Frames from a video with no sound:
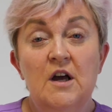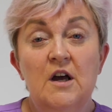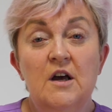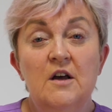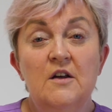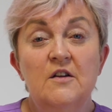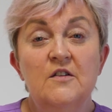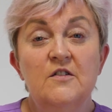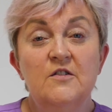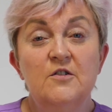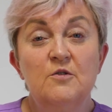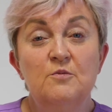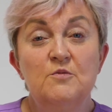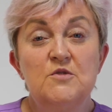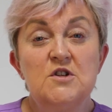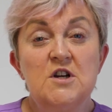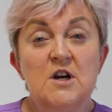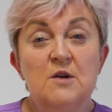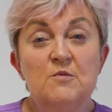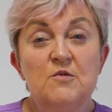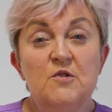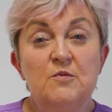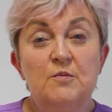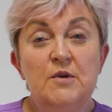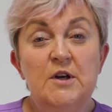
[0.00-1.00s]

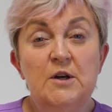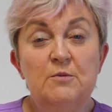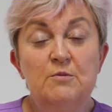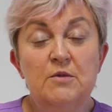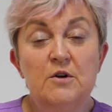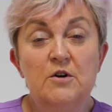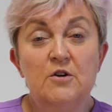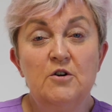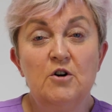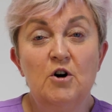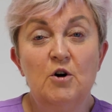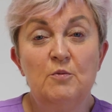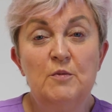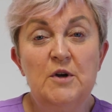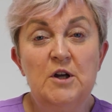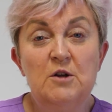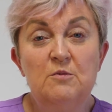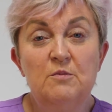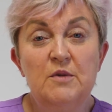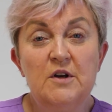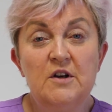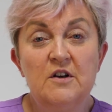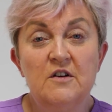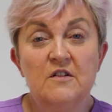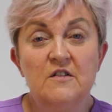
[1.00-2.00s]
Sometimes people come in
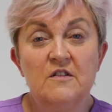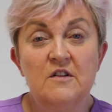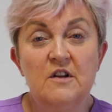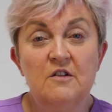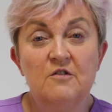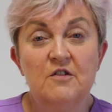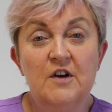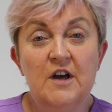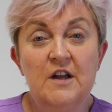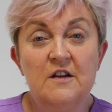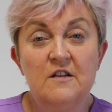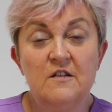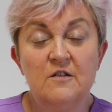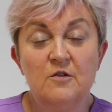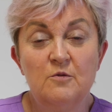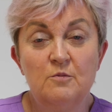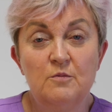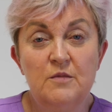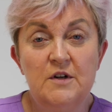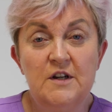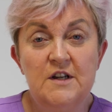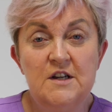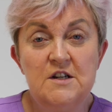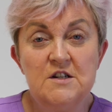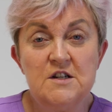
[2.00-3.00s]
because they've had some
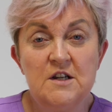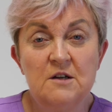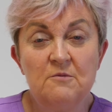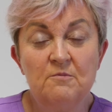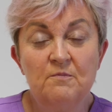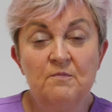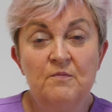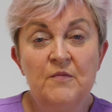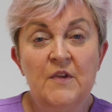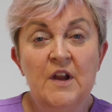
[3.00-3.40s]
bleeding,